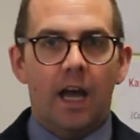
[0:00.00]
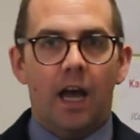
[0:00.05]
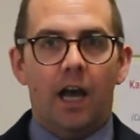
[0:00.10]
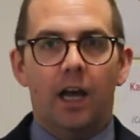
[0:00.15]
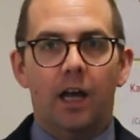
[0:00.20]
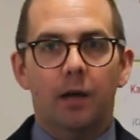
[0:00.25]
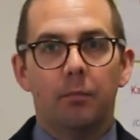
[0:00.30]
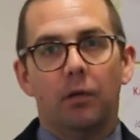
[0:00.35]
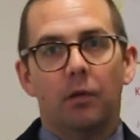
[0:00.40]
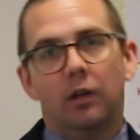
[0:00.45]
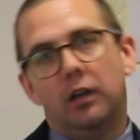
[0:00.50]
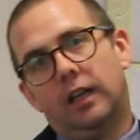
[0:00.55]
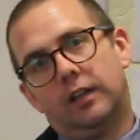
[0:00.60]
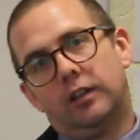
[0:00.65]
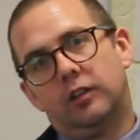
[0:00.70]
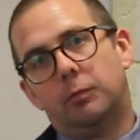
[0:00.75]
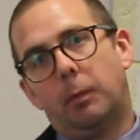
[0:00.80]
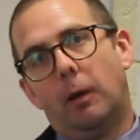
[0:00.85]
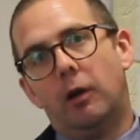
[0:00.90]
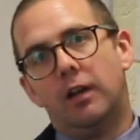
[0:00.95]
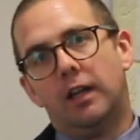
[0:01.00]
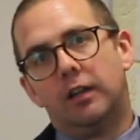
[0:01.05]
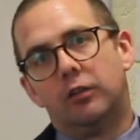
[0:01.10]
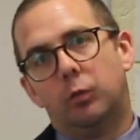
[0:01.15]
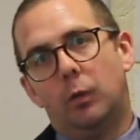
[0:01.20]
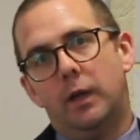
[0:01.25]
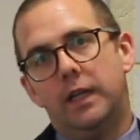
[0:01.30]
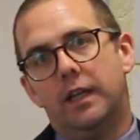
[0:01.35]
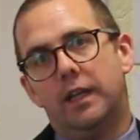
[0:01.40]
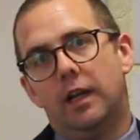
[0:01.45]
I spoke
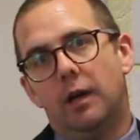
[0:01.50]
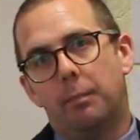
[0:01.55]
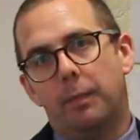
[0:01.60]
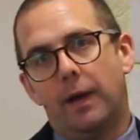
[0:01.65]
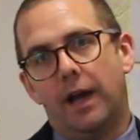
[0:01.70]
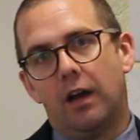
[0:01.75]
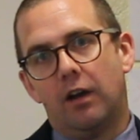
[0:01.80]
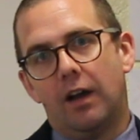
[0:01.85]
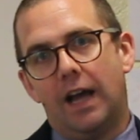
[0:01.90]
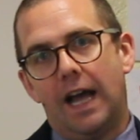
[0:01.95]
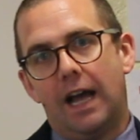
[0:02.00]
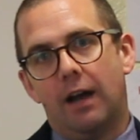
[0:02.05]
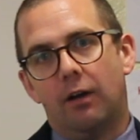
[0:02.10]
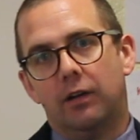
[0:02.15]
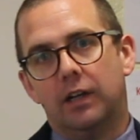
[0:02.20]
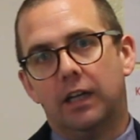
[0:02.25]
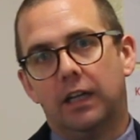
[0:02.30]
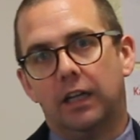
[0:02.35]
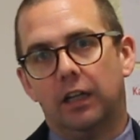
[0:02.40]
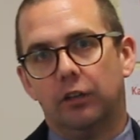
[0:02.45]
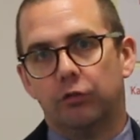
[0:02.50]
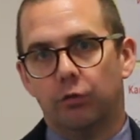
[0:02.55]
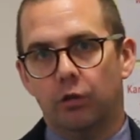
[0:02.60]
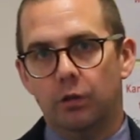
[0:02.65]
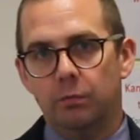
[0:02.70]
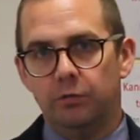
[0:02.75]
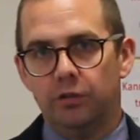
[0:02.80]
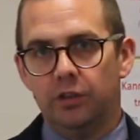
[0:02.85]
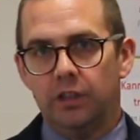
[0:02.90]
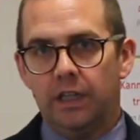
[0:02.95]
last week about our
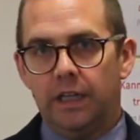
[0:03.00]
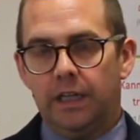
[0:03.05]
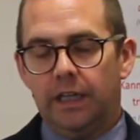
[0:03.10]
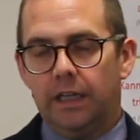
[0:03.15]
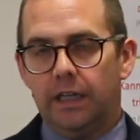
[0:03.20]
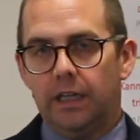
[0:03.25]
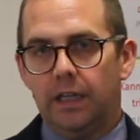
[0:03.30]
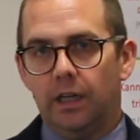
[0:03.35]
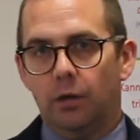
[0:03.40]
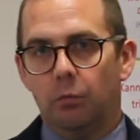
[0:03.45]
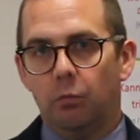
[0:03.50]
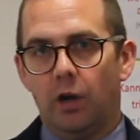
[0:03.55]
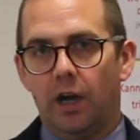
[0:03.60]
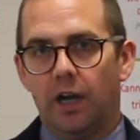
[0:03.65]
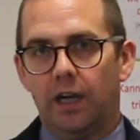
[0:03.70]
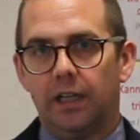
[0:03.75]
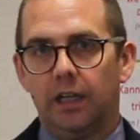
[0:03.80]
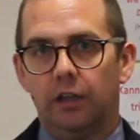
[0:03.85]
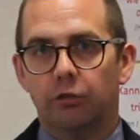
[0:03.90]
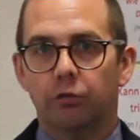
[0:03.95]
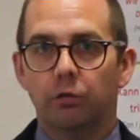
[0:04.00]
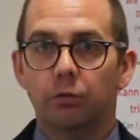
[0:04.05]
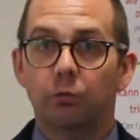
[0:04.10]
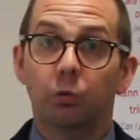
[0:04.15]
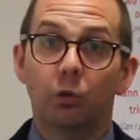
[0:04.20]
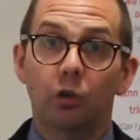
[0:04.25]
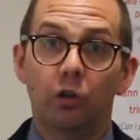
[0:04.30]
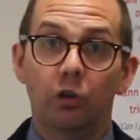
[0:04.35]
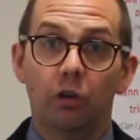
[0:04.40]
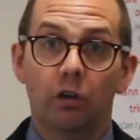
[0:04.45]
classrooms and what our classrooms
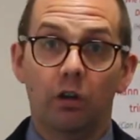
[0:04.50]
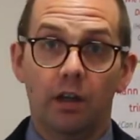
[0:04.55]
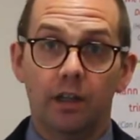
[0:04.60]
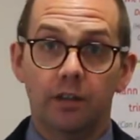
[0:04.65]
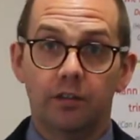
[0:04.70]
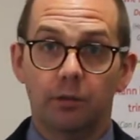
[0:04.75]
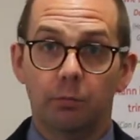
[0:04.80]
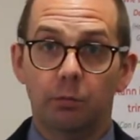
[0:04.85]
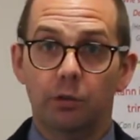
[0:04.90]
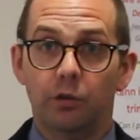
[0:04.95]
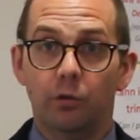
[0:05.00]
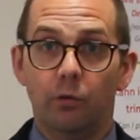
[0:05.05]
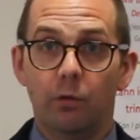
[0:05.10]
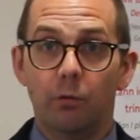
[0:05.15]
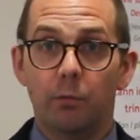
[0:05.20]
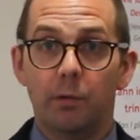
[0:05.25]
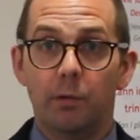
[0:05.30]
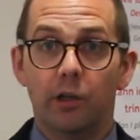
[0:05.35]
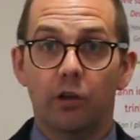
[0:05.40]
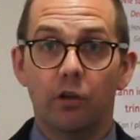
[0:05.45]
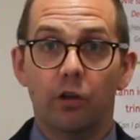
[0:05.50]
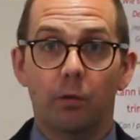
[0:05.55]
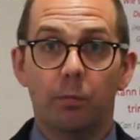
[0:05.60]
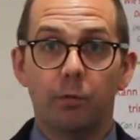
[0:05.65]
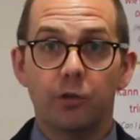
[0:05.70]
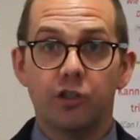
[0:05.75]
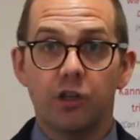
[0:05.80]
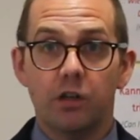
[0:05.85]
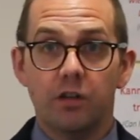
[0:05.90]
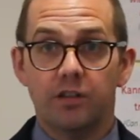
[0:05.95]
would look like, so we thought it would be a good
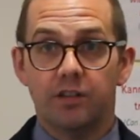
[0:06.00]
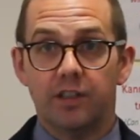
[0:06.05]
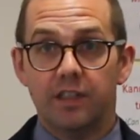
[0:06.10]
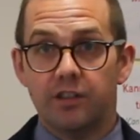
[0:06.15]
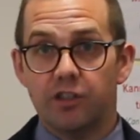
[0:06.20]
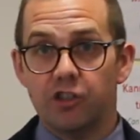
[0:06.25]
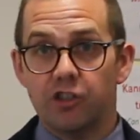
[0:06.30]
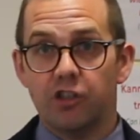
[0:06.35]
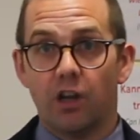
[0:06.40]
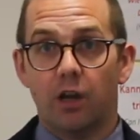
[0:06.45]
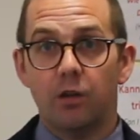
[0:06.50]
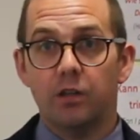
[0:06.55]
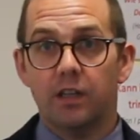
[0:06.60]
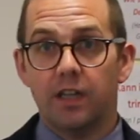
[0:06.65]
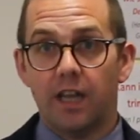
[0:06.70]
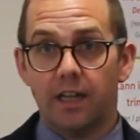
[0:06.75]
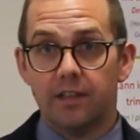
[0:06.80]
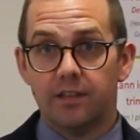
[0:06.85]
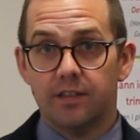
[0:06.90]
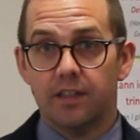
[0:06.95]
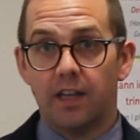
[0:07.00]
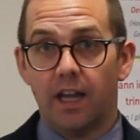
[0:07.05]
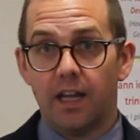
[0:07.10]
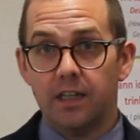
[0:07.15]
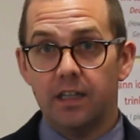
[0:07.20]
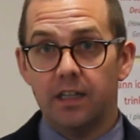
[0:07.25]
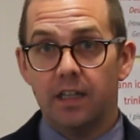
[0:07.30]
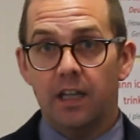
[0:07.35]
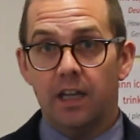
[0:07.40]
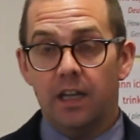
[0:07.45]
opportunity to show you that
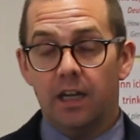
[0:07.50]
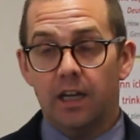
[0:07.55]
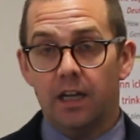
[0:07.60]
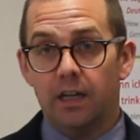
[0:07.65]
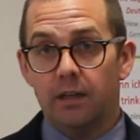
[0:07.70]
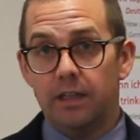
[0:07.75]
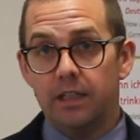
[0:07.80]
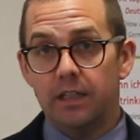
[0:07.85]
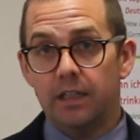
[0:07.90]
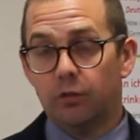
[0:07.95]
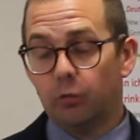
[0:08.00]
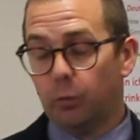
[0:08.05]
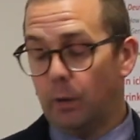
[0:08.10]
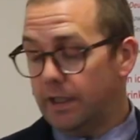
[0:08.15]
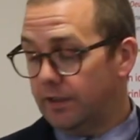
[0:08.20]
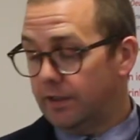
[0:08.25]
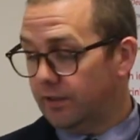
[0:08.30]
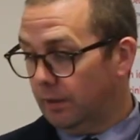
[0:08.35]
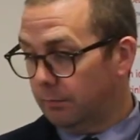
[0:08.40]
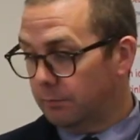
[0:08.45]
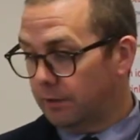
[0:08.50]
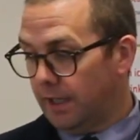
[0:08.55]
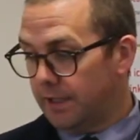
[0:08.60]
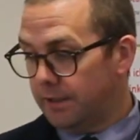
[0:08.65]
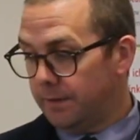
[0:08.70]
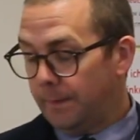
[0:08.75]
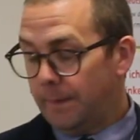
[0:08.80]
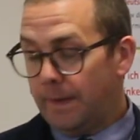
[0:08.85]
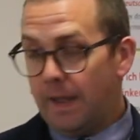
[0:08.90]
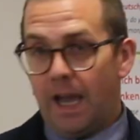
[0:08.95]
today in this week's
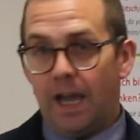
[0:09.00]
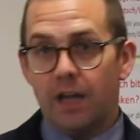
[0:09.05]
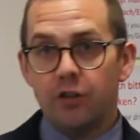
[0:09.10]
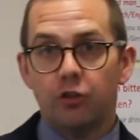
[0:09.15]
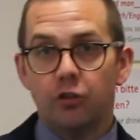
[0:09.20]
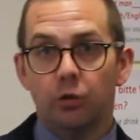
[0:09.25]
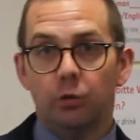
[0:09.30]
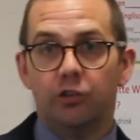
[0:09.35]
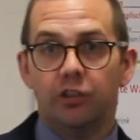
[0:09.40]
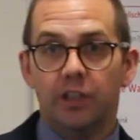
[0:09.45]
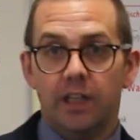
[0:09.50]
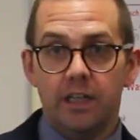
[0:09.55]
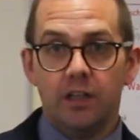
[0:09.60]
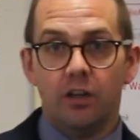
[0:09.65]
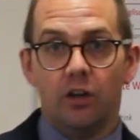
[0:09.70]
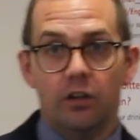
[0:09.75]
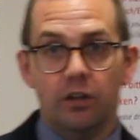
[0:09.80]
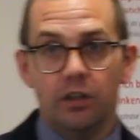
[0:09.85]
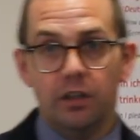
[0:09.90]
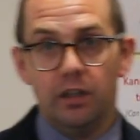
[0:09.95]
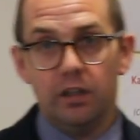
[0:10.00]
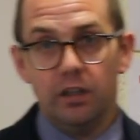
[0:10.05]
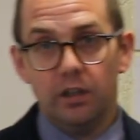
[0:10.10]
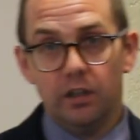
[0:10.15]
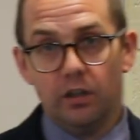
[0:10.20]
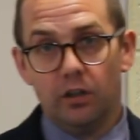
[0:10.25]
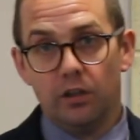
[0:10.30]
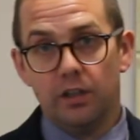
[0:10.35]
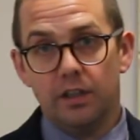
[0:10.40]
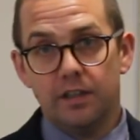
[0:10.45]
update. As you'll see on
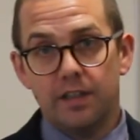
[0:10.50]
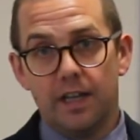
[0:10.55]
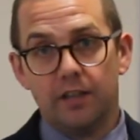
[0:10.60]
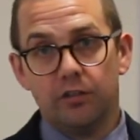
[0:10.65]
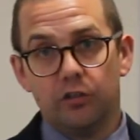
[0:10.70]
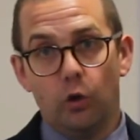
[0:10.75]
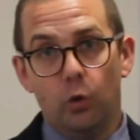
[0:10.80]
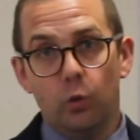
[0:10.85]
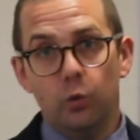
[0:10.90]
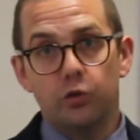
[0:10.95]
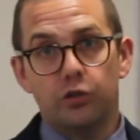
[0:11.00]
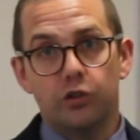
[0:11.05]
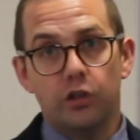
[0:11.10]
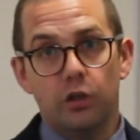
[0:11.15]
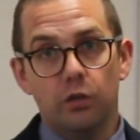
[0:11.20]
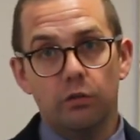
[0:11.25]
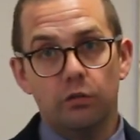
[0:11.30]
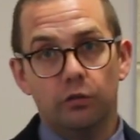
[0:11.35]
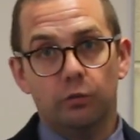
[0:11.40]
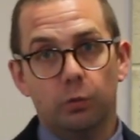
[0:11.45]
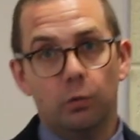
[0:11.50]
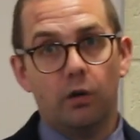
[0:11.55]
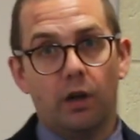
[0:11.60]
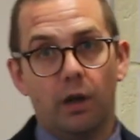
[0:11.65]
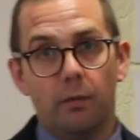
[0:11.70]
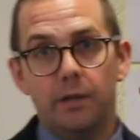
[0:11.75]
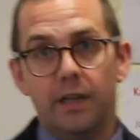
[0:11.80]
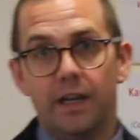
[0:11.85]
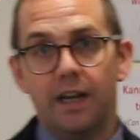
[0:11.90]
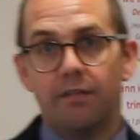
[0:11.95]
the desk, all students will
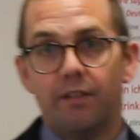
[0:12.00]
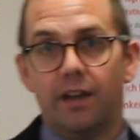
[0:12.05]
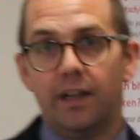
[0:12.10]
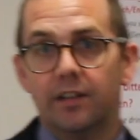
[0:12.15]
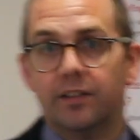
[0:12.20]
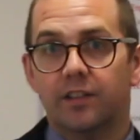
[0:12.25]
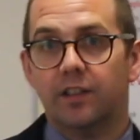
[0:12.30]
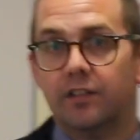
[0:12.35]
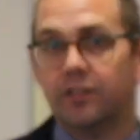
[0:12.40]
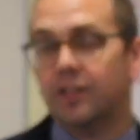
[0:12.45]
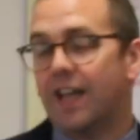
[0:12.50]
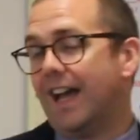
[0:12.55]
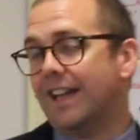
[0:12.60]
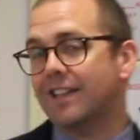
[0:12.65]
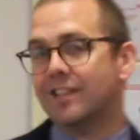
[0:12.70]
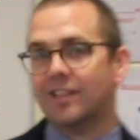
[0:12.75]
come in and have access to hand